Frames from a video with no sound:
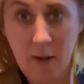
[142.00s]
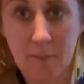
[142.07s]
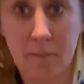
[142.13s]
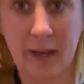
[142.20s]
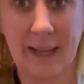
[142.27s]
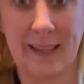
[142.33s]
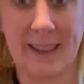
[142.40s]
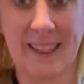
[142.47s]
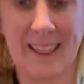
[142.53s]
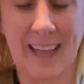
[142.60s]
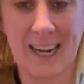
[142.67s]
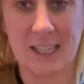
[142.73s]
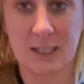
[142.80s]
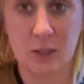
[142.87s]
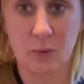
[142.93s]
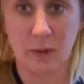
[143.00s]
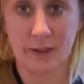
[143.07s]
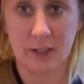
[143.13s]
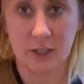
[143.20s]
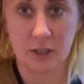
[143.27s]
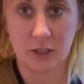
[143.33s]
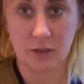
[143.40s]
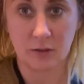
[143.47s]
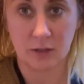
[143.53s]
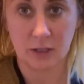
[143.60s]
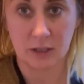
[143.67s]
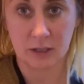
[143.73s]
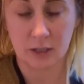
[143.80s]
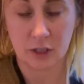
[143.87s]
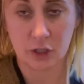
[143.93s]
but that is what the
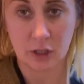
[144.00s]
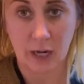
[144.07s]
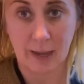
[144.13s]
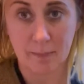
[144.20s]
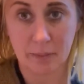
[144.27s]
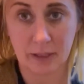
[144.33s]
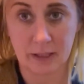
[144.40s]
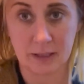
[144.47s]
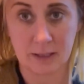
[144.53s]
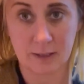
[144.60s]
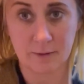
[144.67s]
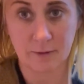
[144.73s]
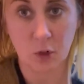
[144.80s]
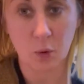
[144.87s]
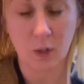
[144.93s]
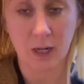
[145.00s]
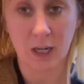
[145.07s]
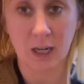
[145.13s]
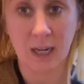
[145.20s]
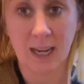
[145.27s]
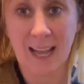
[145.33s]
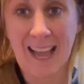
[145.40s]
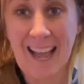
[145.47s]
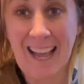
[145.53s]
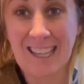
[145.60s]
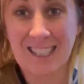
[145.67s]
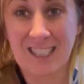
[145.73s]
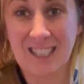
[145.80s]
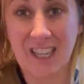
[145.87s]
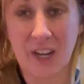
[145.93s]
shoulder strap is for.
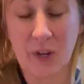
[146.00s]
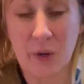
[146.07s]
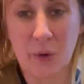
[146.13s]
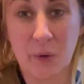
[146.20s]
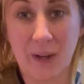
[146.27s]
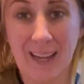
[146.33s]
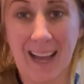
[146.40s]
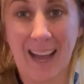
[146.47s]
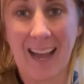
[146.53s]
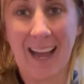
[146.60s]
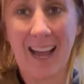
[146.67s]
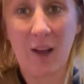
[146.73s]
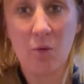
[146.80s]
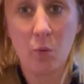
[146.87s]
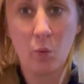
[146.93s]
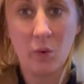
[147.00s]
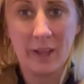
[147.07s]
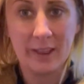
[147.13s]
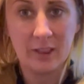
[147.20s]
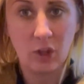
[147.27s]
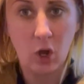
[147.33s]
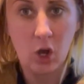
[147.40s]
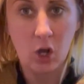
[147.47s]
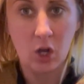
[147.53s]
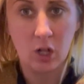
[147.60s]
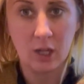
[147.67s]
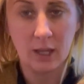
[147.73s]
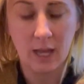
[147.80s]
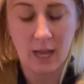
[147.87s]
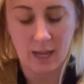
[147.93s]
So with
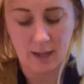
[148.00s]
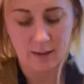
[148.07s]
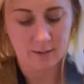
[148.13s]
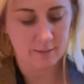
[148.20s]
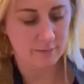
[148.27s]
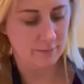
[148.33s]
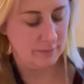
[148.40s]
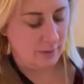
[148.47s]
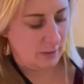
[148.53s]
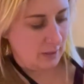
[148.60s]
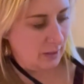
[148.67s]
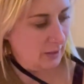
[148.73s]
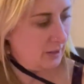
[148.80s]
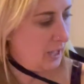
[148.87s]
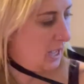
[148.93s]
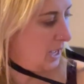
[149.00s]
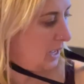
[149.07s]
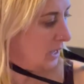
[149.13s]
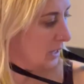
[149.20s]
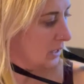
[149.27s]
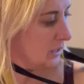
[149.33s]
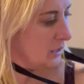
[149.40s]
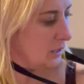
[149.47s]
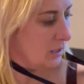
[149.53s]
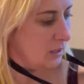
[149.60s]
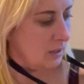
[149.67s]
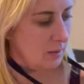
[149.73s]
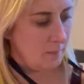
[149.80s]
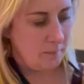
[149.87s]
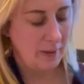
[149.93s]
all of the
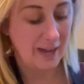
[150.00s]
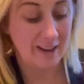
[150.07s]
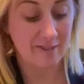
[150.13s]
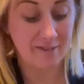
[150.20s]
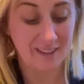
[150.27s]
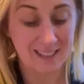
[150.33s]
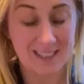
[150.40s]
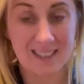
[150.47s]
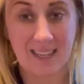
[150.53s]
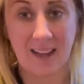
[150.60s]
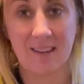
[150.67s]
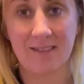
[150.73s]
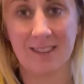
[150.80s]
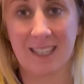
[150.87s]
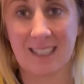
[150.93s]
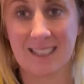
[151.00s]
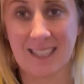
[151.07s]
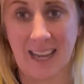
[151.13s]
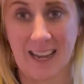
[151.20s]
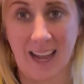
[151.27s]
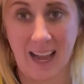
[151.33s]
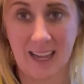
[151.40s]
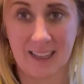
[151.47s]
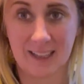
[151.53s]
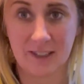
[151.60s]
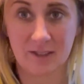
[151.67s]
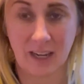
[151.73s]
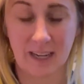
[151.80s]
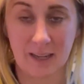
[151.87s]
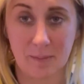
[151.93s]
benefits of this, I highly
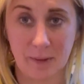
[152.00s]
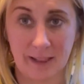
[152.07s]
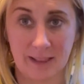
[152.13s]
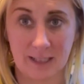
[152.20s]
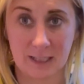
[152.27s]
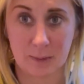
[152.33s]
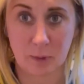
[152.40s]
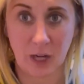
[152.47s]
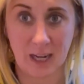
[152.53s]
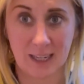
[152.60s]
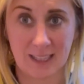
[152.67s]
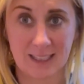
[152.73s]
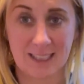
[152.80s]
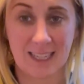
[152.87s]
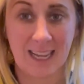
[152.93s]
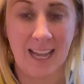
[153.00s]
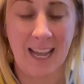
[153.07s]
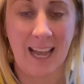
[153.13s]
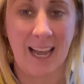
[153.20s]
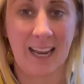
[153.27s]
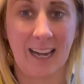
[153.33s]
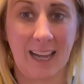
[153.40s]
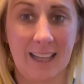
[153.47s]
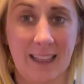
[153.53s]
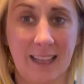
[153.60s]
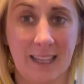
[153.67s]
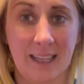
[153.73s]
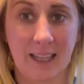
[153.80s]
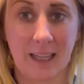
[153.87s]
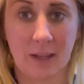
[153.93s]
recommend this product and I
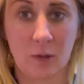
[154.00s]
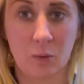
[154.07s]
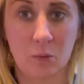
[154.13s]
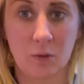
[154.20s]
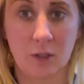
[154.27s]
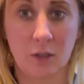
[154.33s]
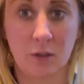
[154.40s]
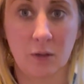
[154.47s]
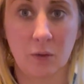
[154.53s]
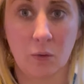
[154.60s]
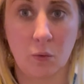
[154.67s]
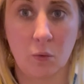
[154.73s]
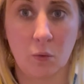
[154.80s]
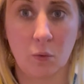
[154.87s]
think it will